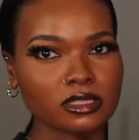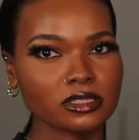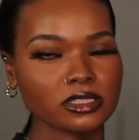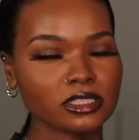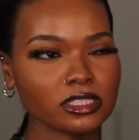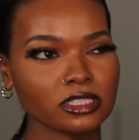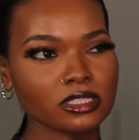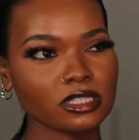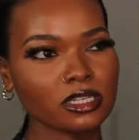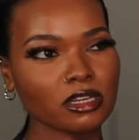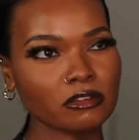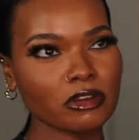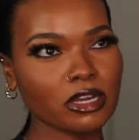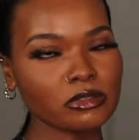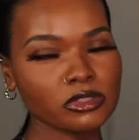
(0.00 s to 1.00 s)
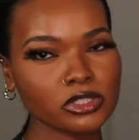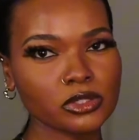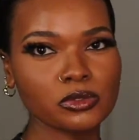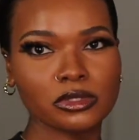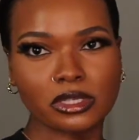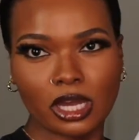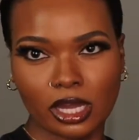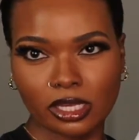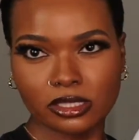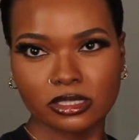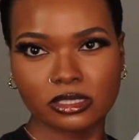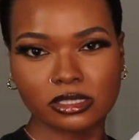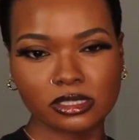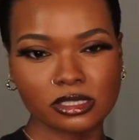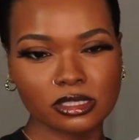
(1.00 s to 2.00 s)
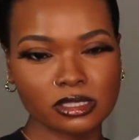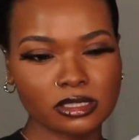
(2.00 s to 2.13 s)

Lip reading: just around 2 knots.